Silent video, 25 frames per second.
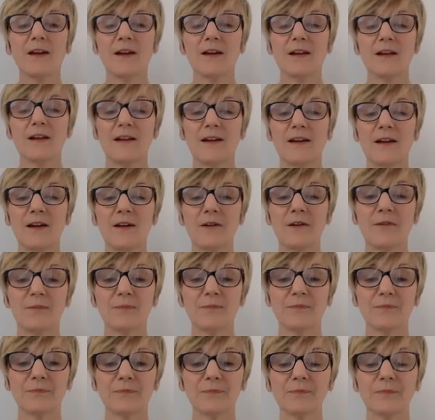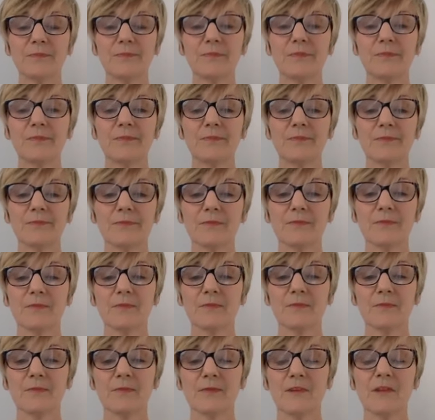Now,
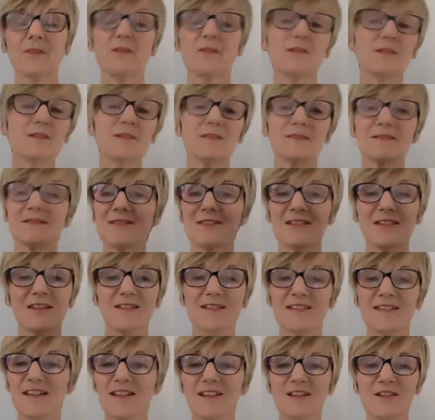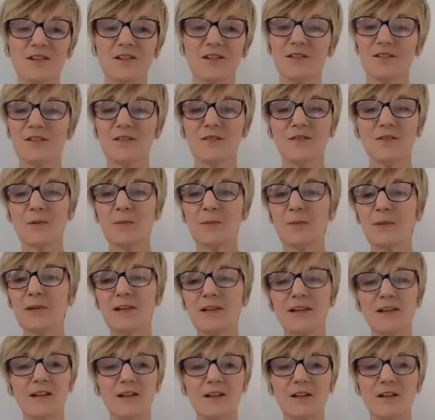those sensations have
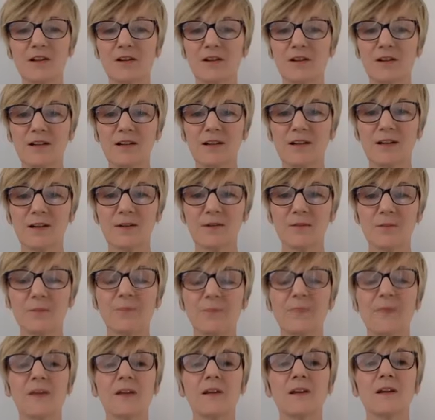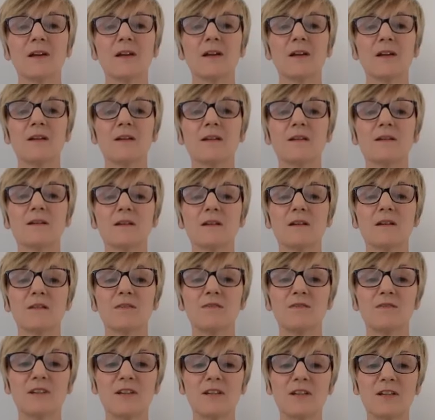completely gone now. And I
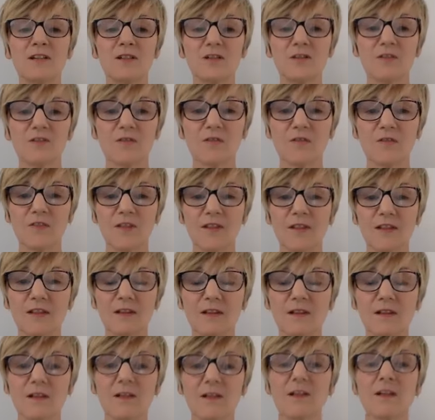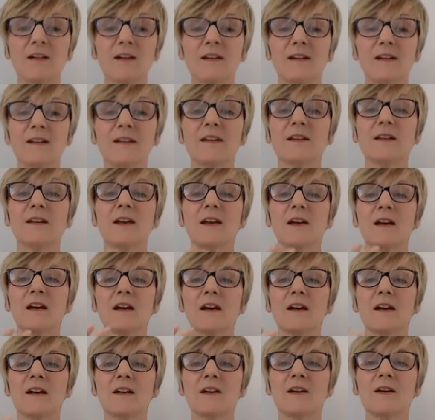really do feel like
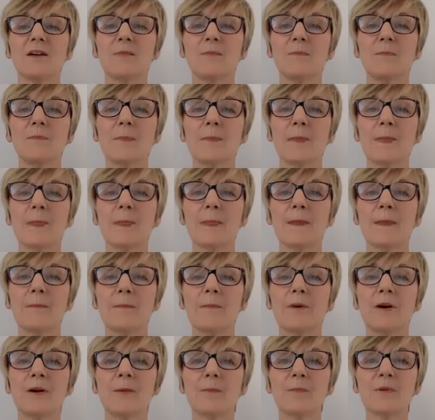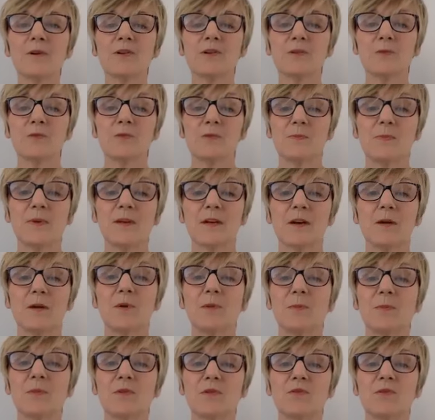my body was
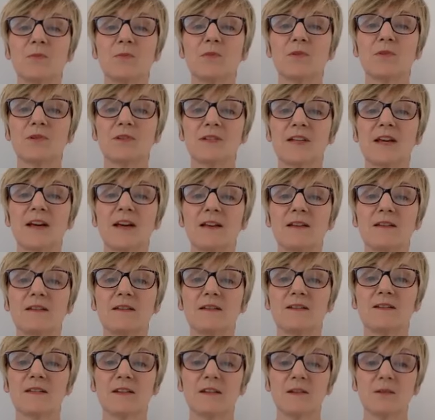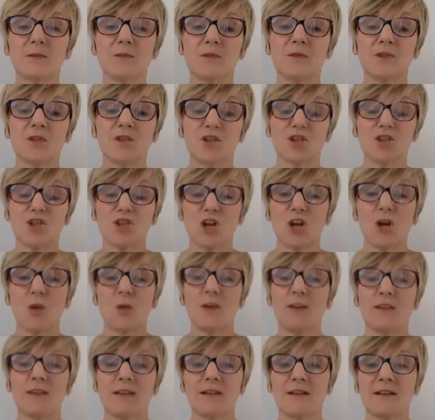becoming more and more tense, and it was
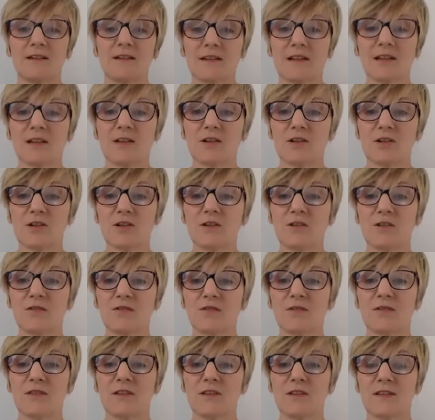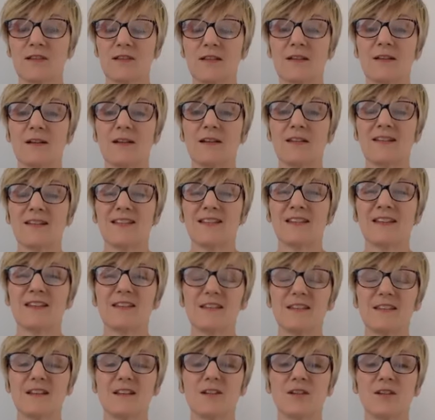showing that tension through this
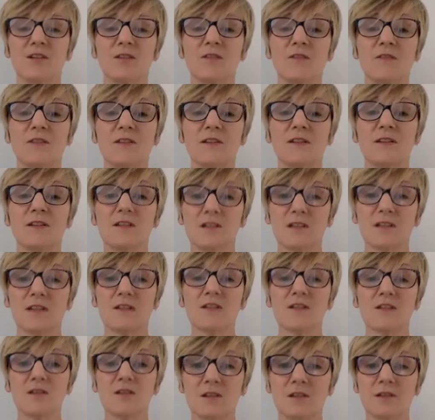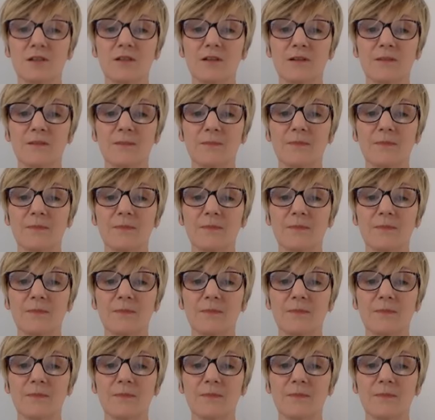sensation of indigestion.